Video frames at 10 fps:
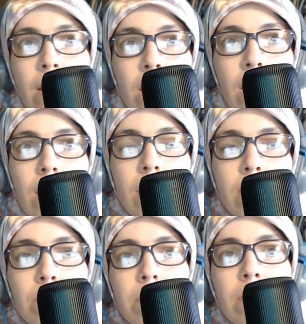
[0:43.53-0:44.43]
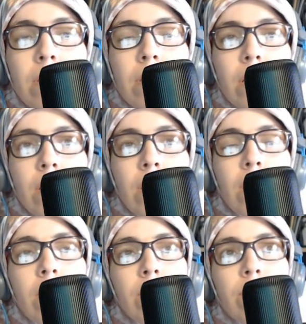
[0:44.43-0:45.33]
I am thinking
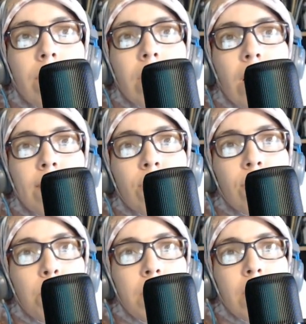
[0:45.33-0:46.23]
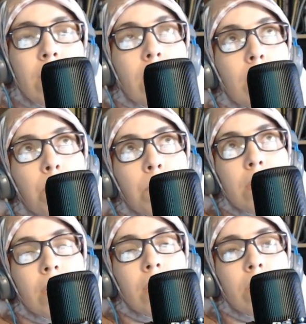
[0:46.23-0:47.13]
of live streaming
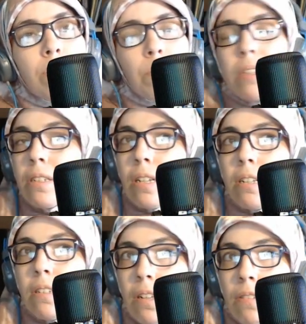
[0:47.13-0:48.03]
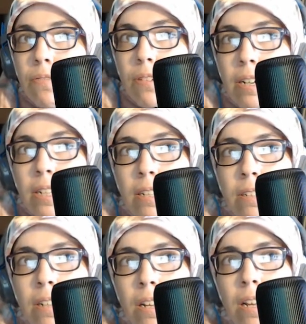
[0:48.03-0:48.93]
Mondays, Wednesdays, and Fridays.
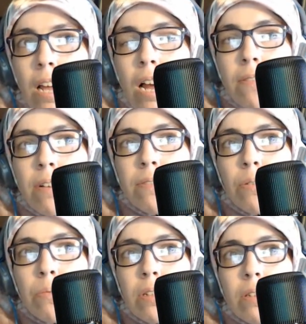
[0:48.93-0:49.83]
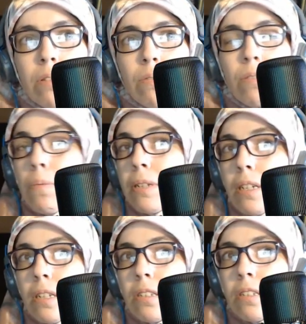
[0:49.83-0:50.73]
However, with
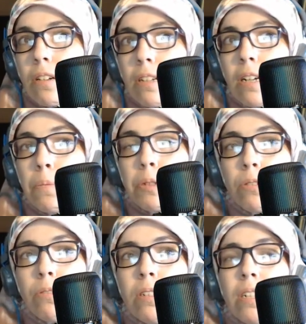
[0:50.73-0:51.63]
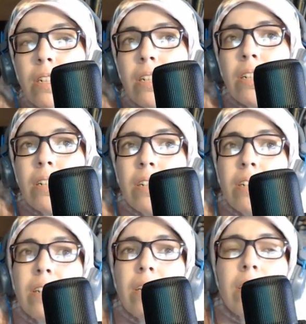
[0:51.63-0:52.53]
Ramadan starting up soon,
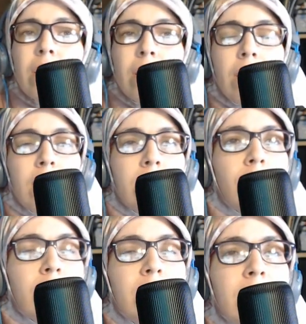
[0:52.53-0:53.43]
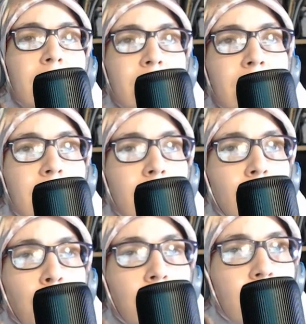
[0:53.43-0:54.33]
I just need to sort things